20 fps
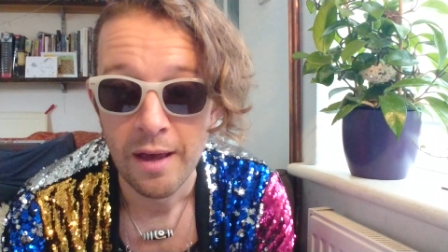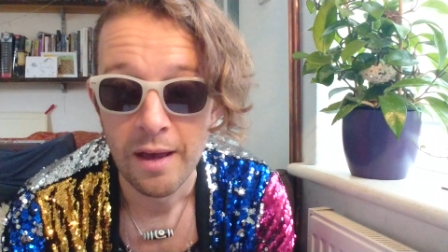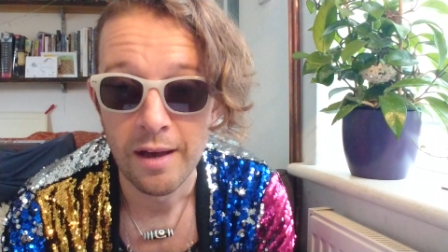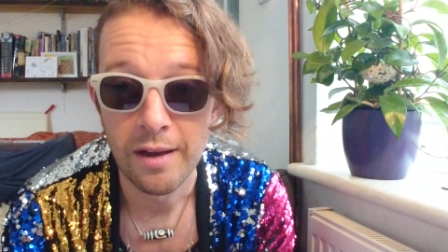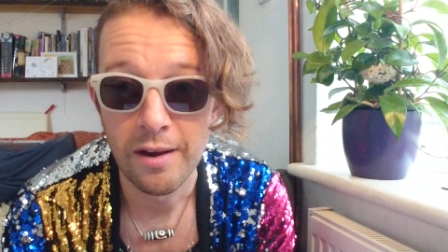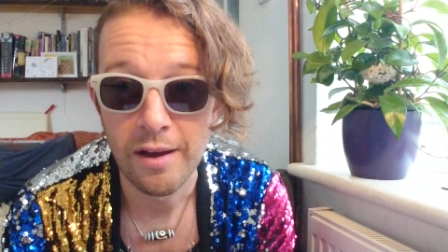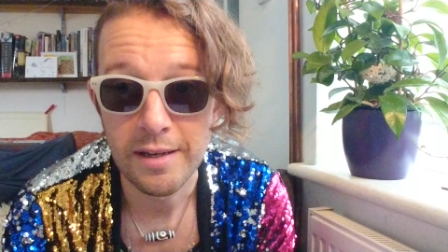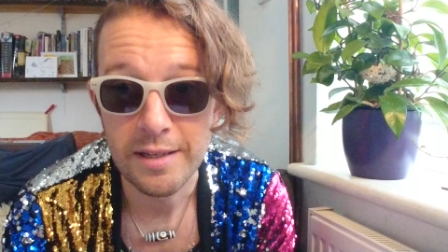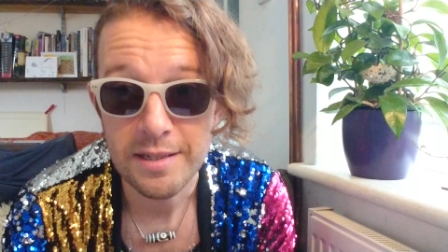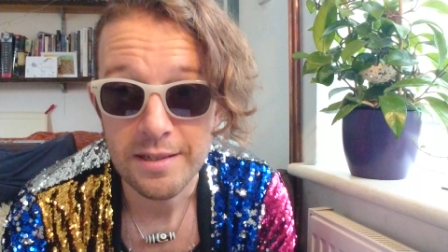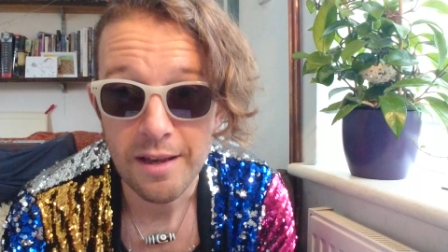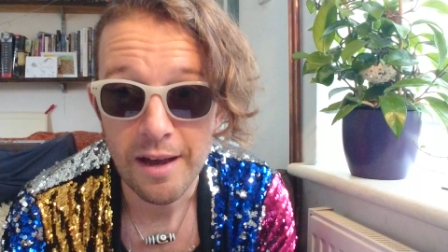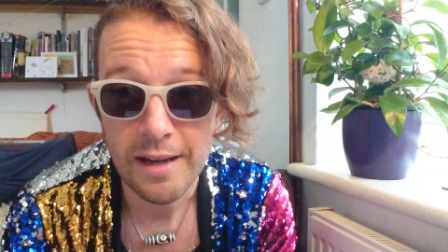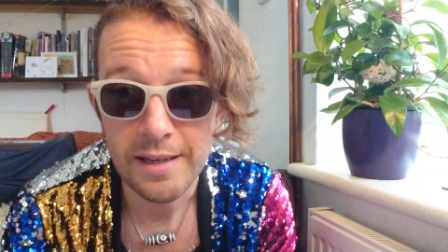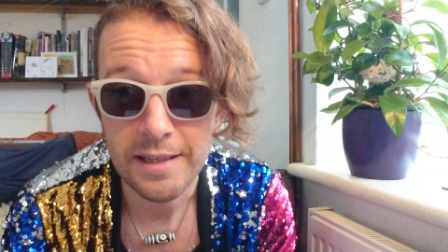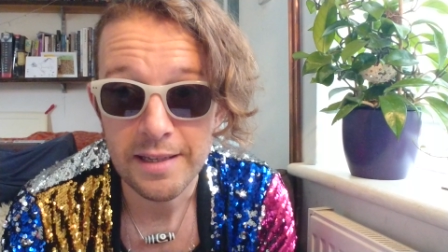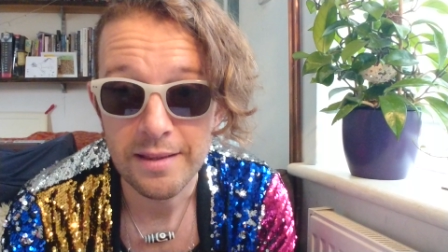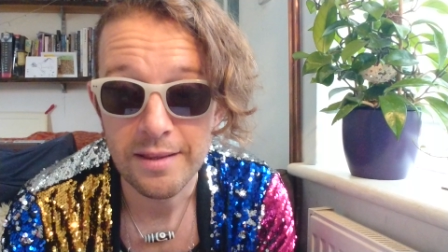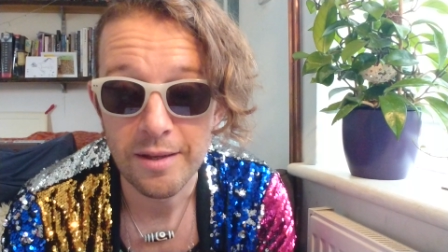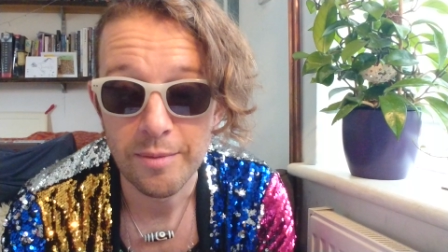And I
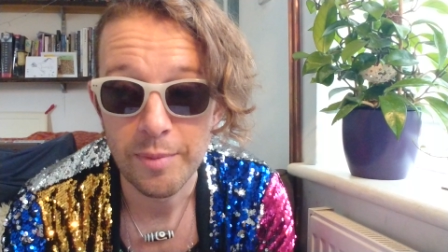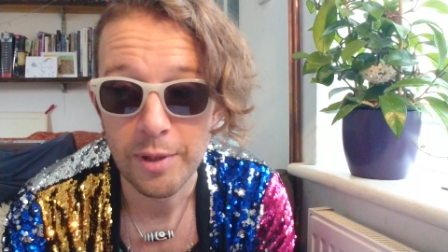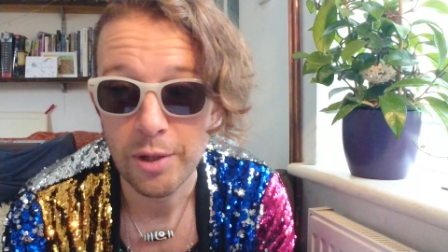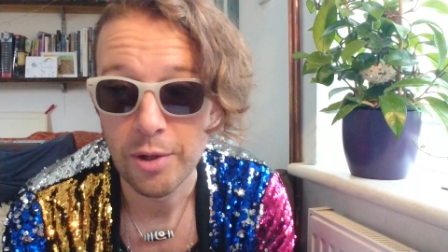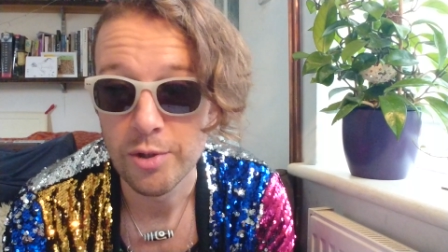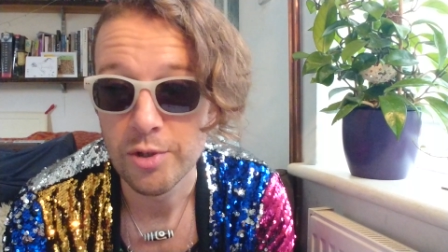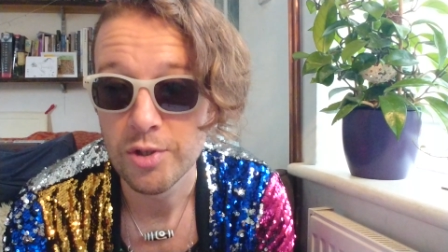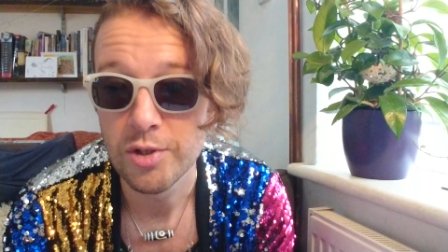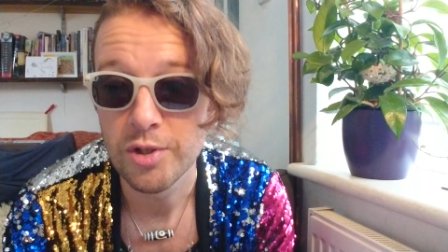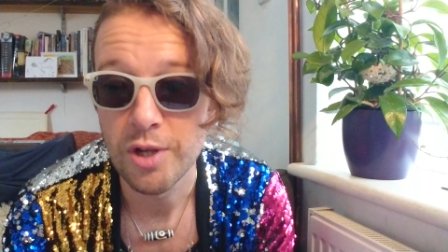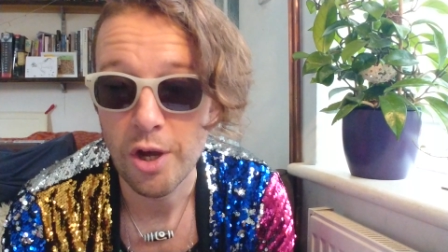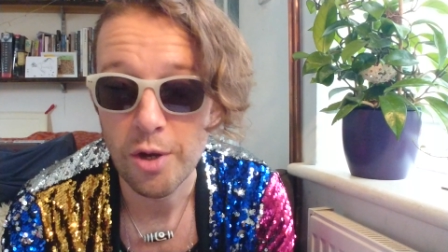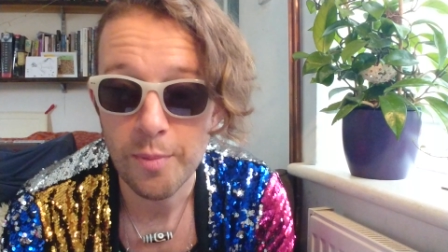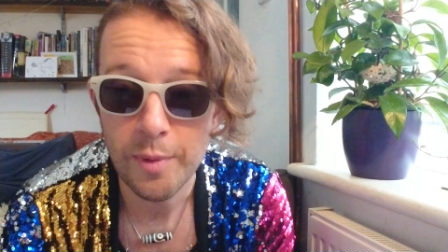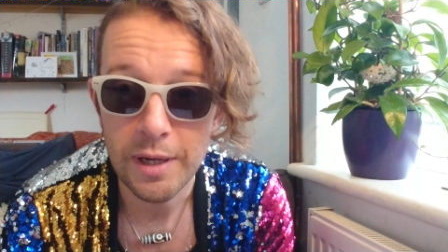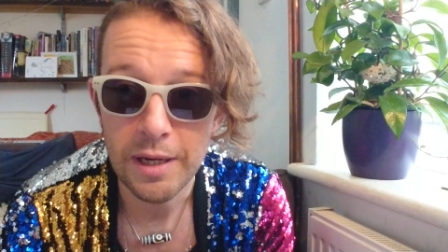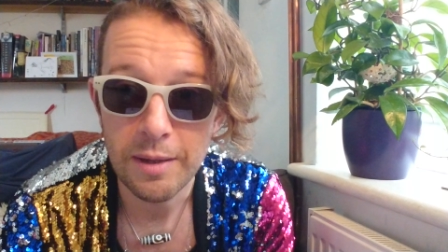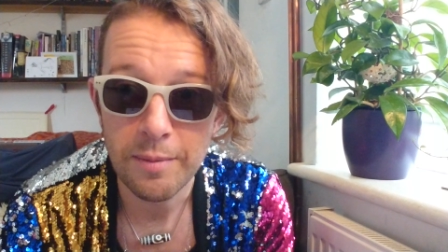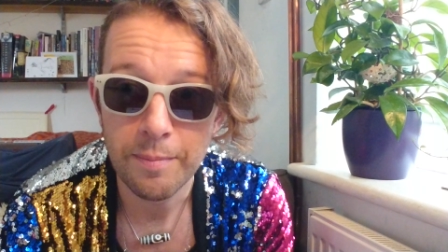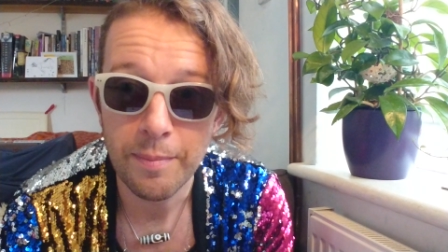decided that because so
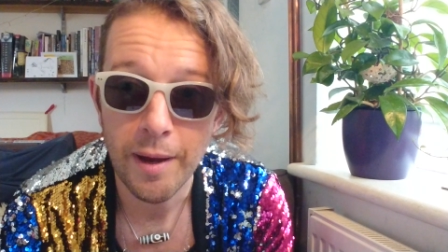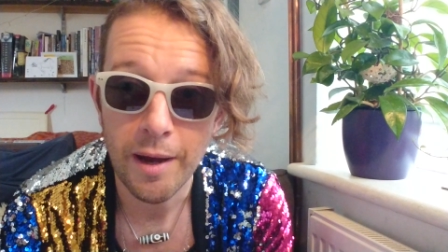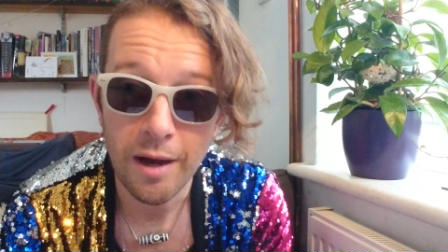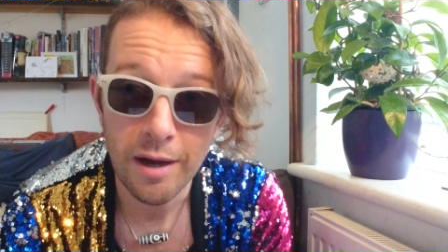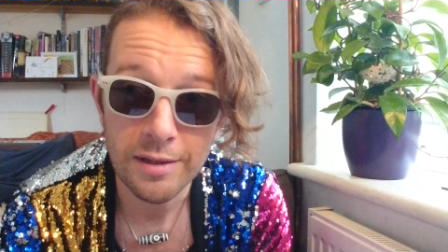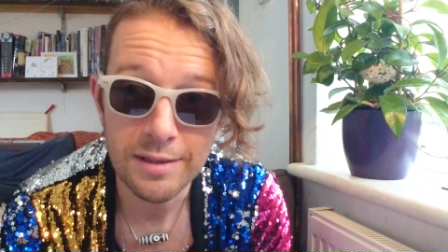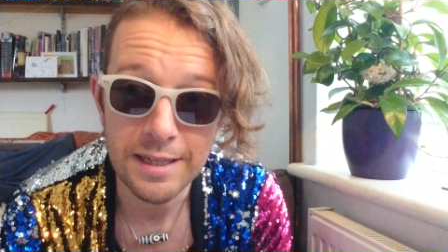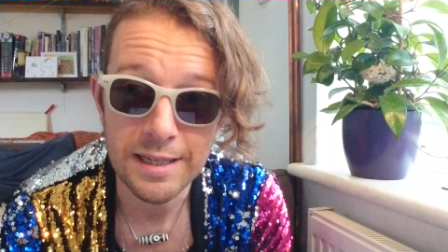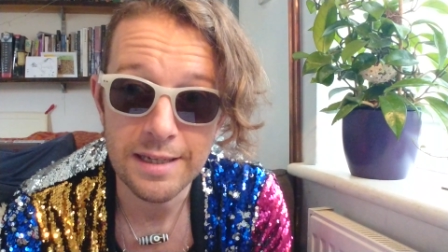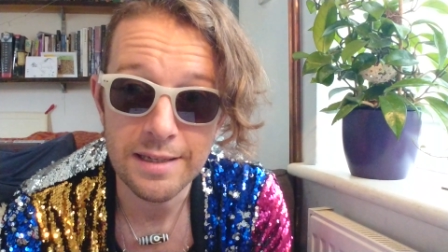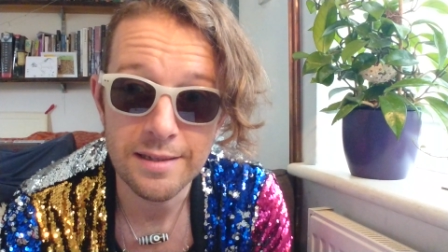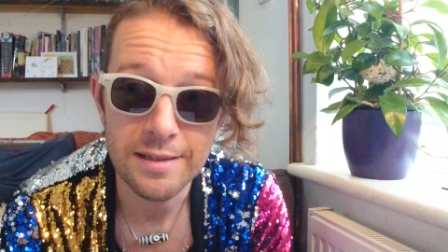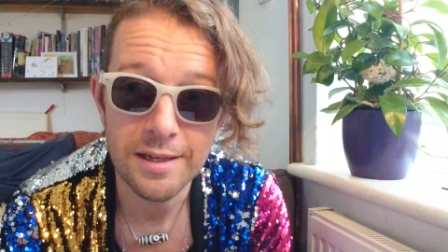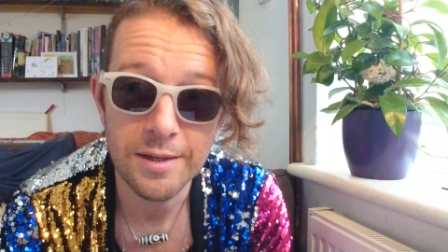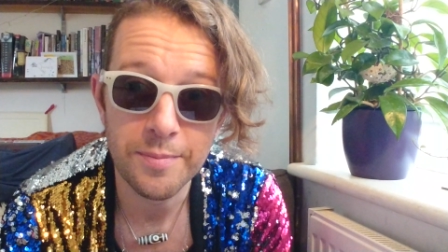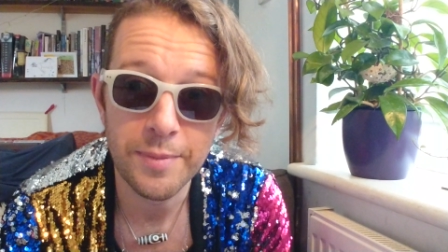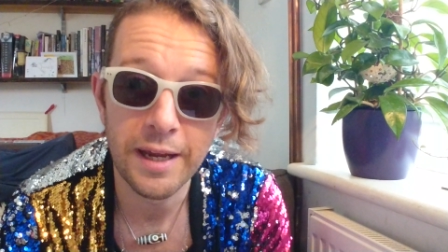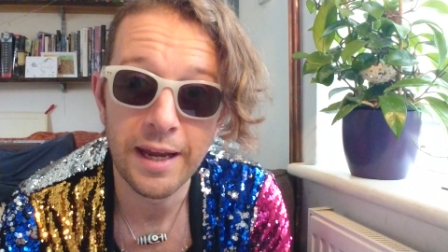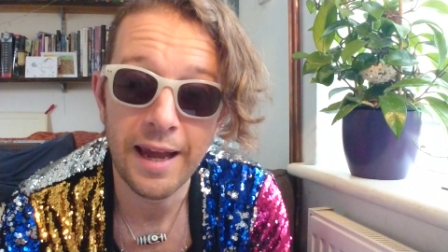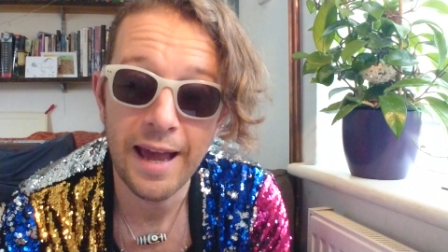many parties
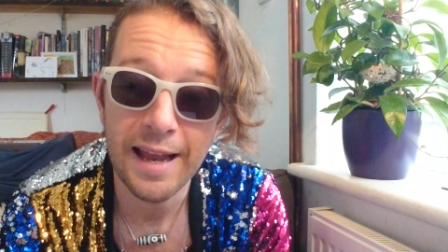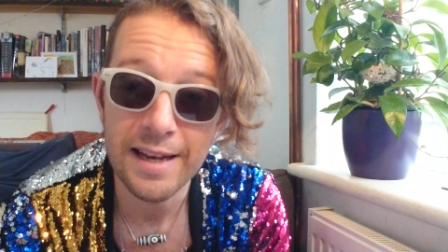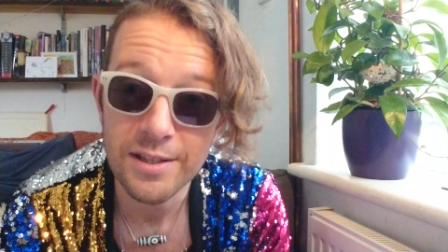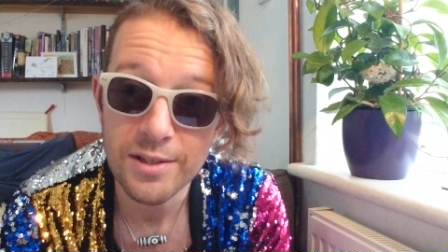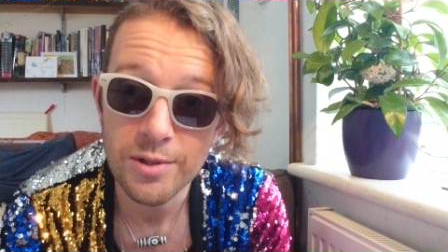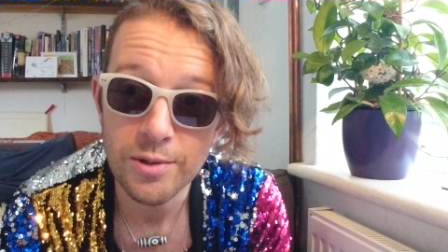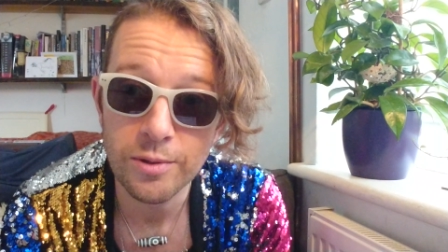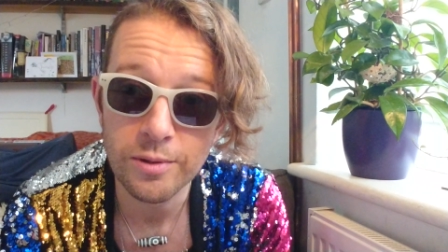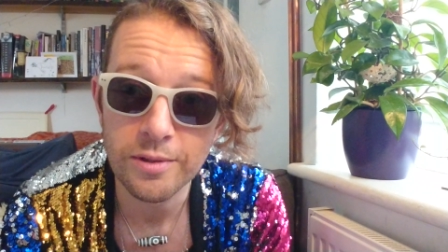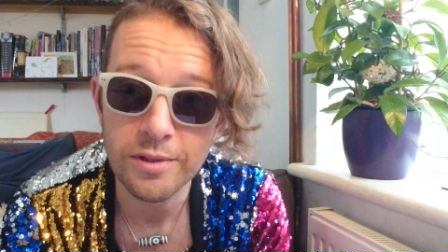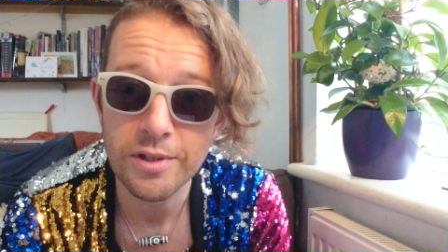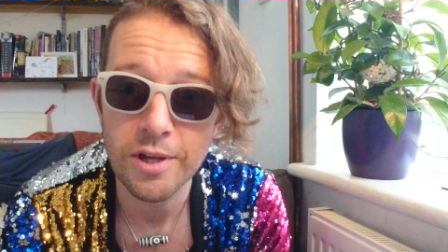had been cancelled,